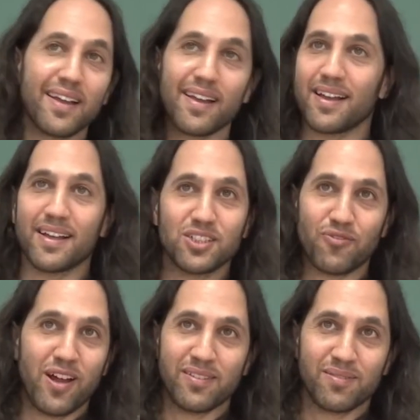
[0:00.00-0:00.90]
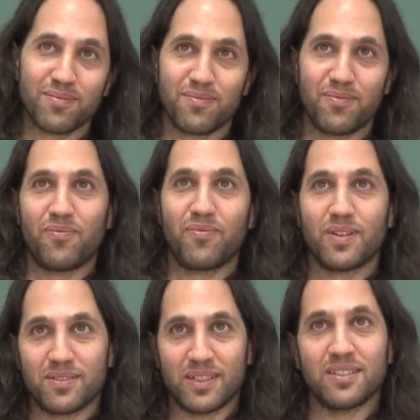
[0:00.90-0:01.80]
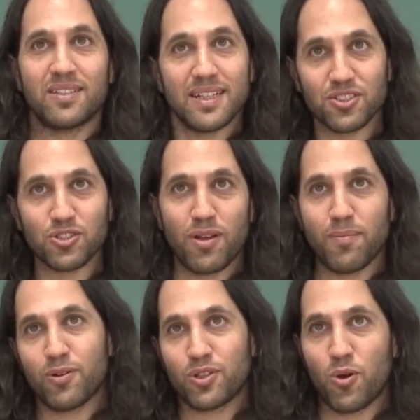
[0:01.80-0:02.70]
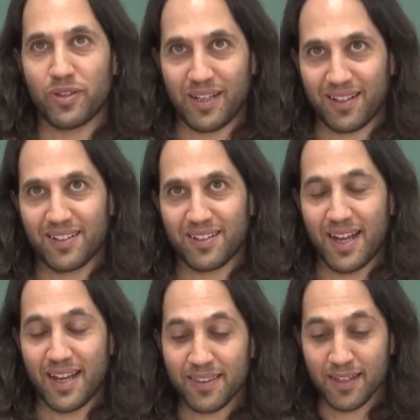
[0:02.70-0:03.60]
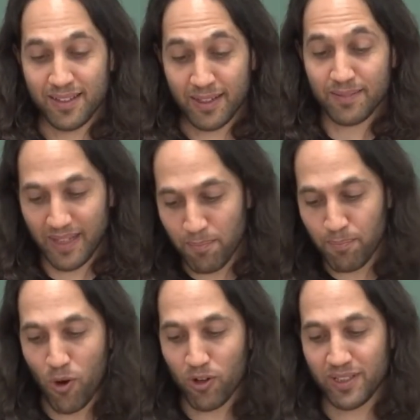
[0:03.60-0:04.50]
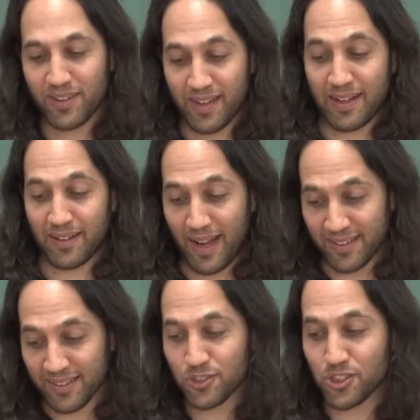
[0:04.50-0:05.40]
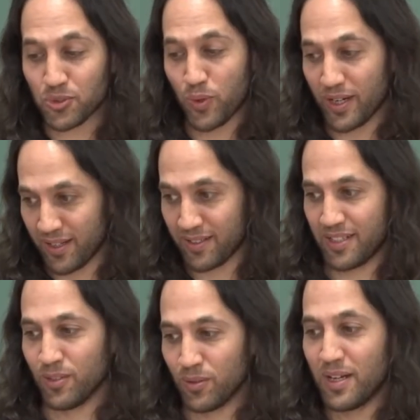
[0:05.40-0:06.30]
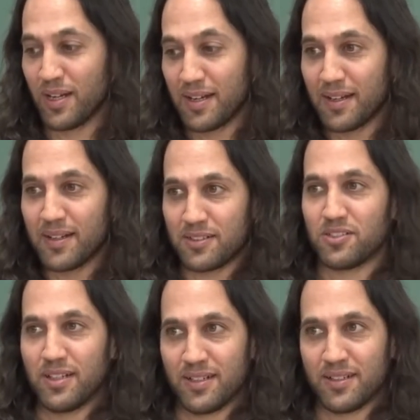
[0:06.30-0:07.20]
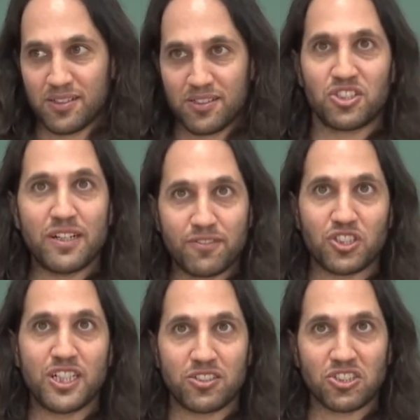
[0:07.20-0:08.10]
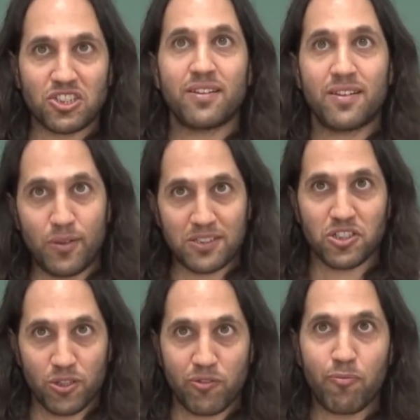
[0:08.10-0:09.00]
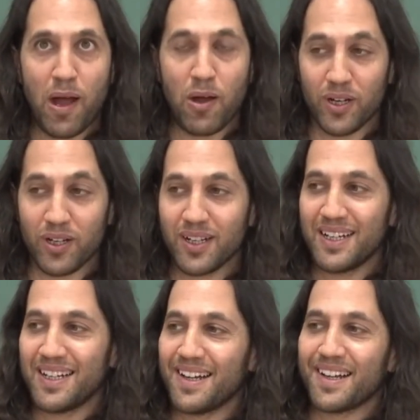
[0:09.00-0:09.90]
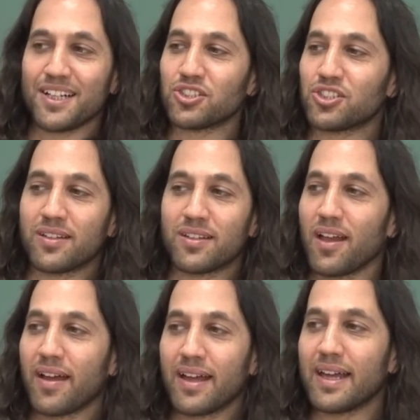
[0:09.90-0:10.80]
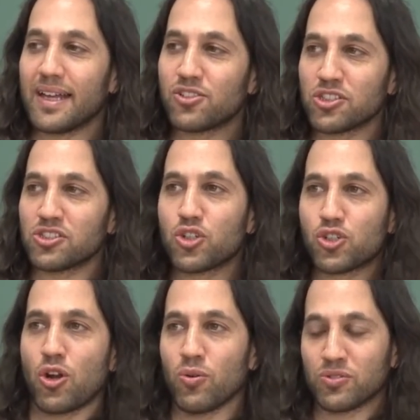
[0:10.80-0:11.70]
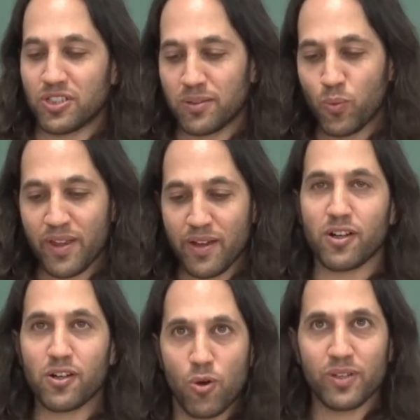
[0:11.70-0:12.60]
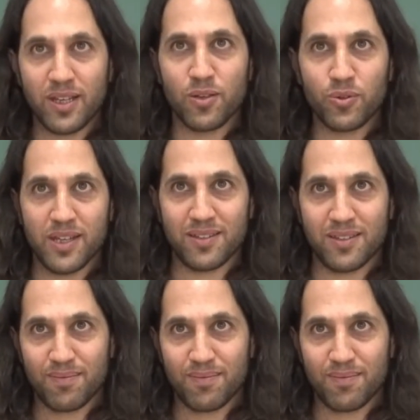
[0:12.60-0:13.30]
It's fine. Right? It's all about coding. And the important thing, and this is where ZFC as a set theory has a lot of power, is that it just shows that whatever coding you did,